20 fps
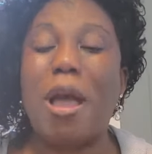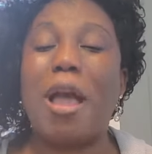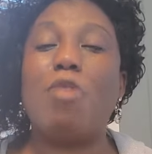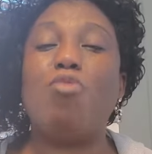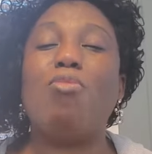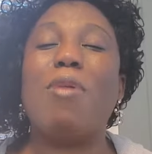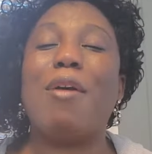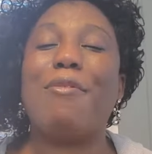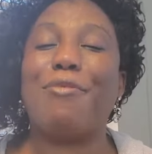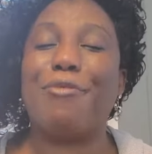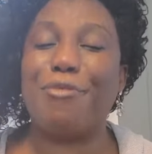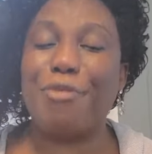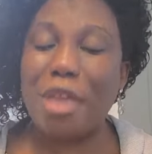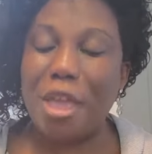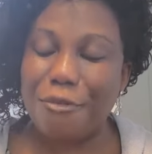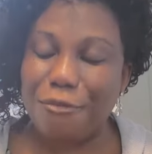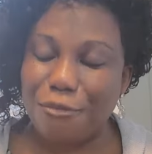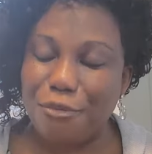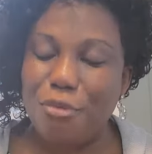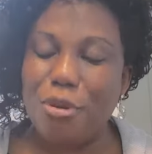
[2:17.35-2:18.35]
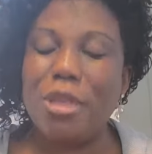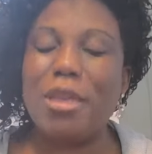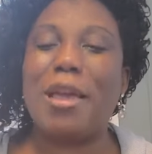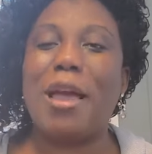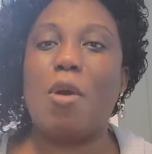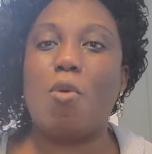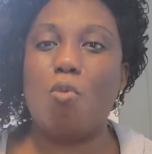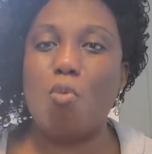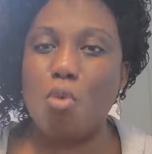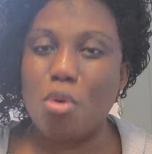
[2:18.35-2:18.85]
and you are fearfully
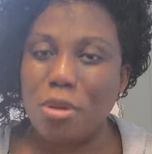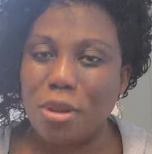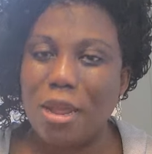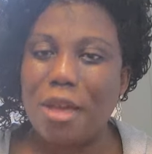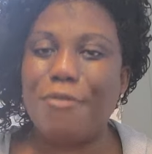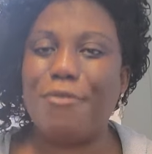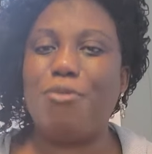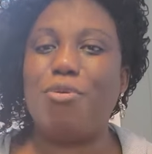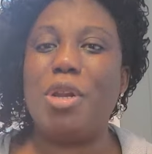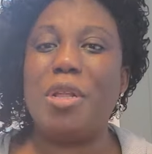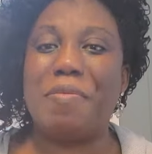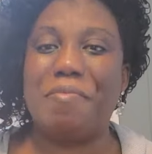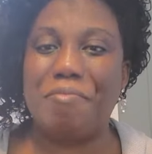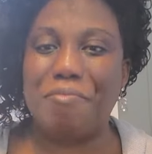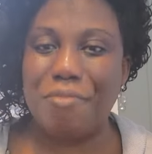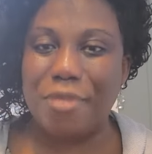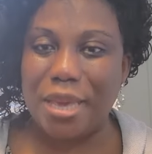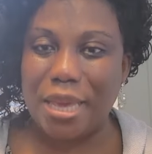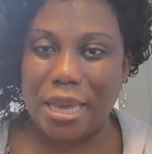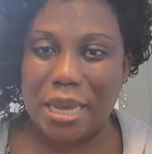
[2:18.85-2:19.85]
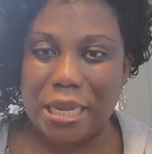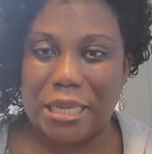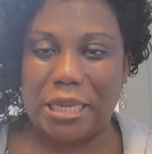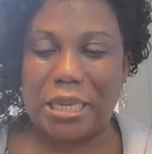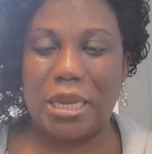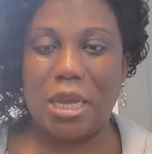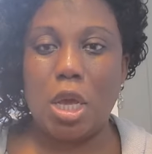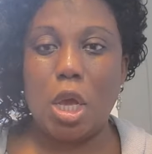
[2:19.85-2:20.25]
and wonderfully made.